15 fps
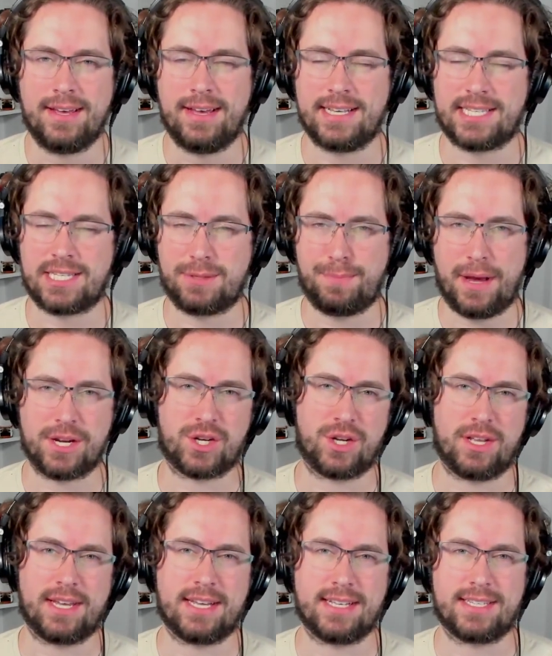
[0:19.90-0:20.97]

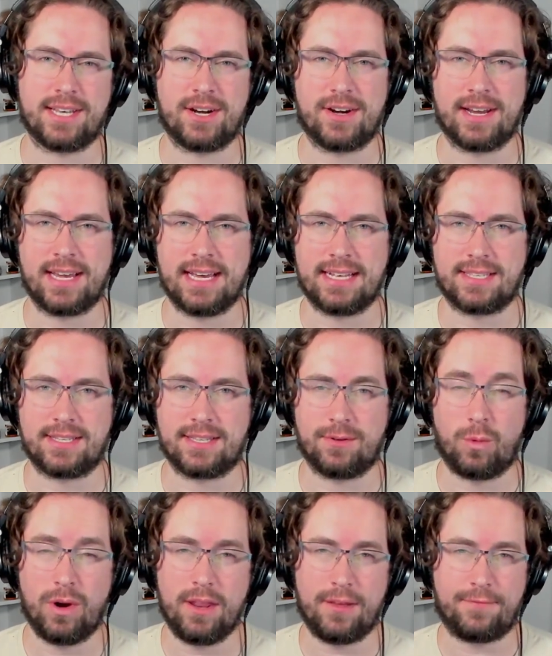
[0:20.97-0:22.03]
especially considering it's
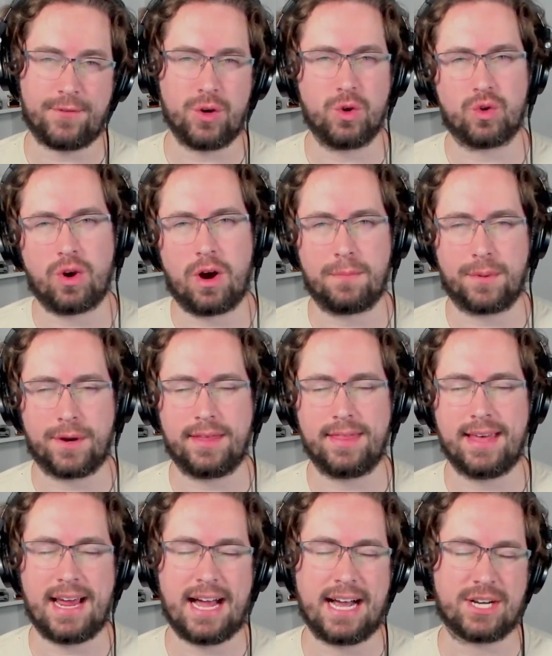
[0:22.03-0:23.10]
one of the few Grand Prix
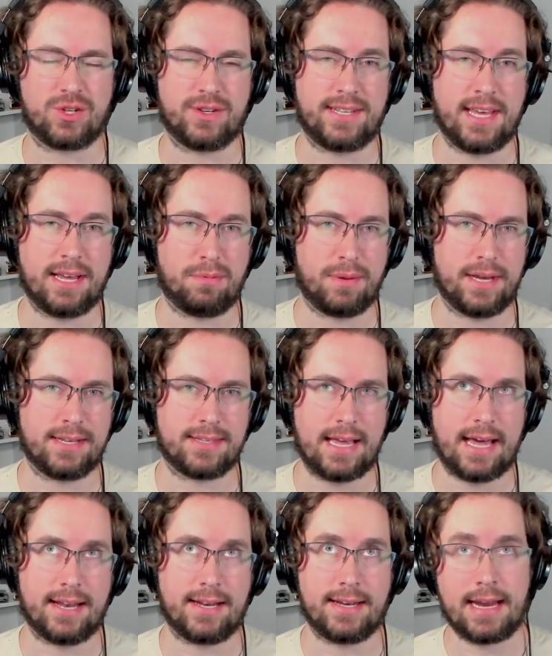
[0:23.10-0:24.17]
that actually take place
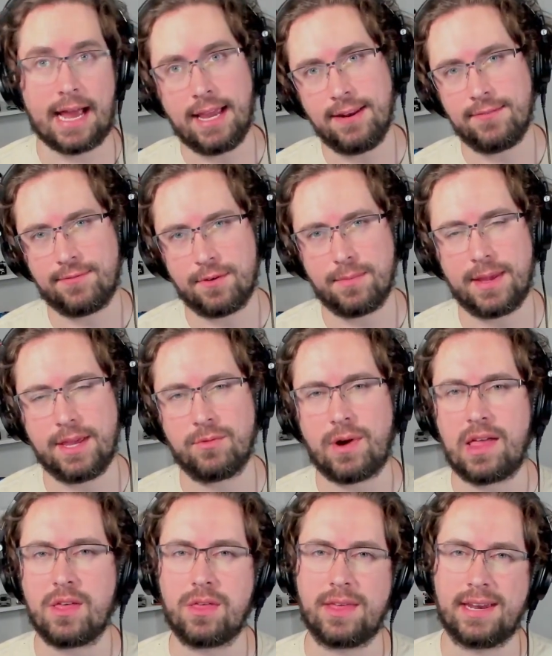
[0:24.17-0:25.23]
at night for me
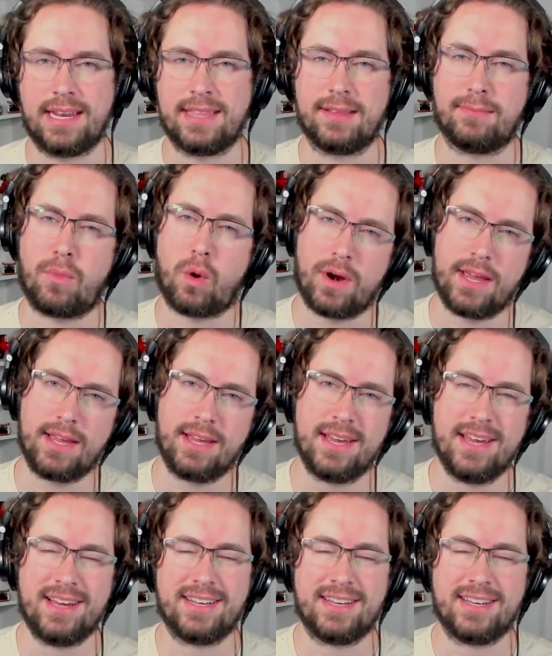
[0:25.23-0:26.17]
rather than in the morning.